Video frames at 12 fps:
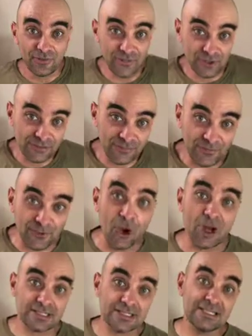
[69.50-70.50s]
the first
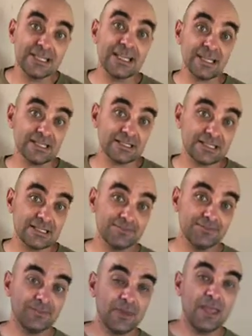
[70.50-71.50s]
frost
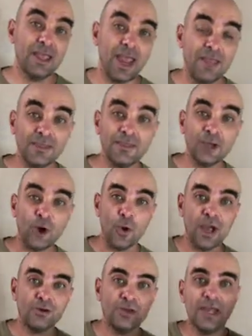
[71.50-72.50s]
hits, and then they
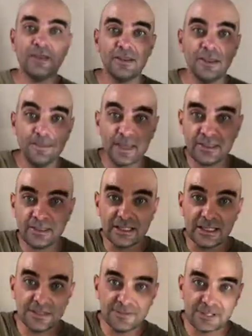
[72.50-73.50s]
go out, and then they pick the
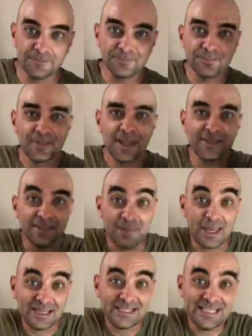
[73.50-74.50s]
leaves, and then
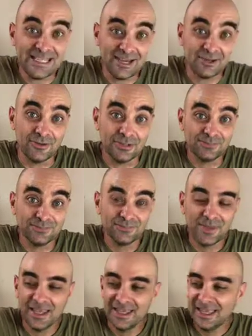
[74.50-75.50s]
make a tea out of it.
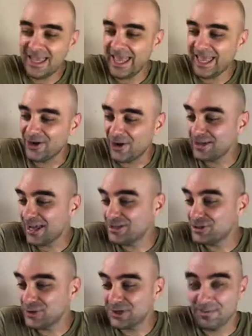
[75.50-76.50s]
And
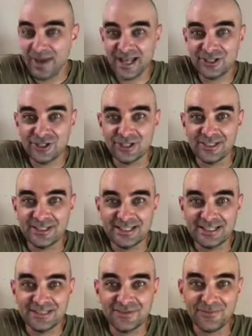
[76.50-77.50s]
as you can imagine,
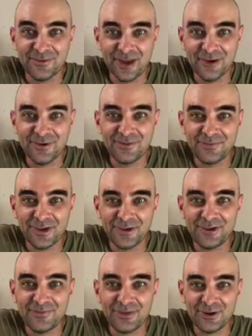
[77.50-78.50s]
it's a very,
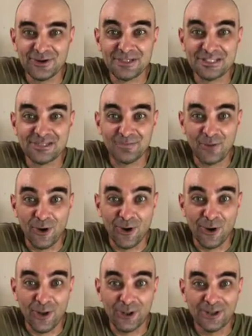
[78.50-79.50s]
very, very
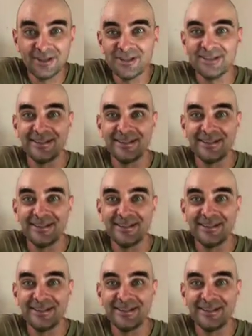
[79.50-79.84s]
small